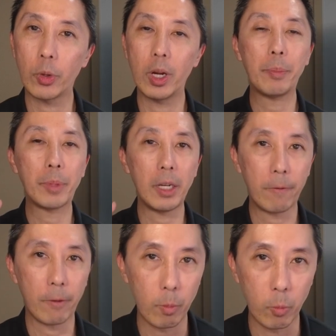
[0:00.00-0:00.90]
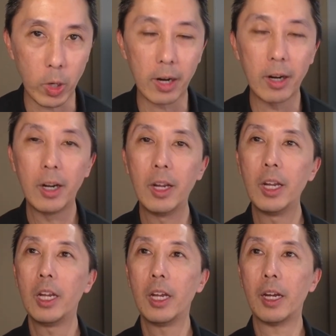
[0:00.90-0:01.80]
I update firmware?
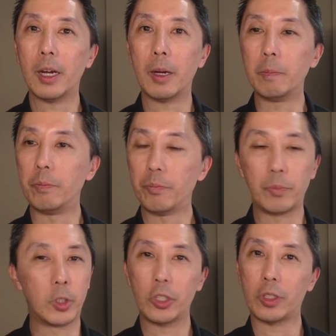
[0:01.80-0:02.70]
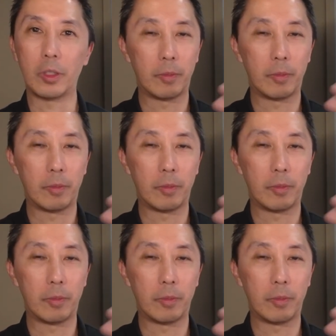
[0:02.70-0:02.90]
There's just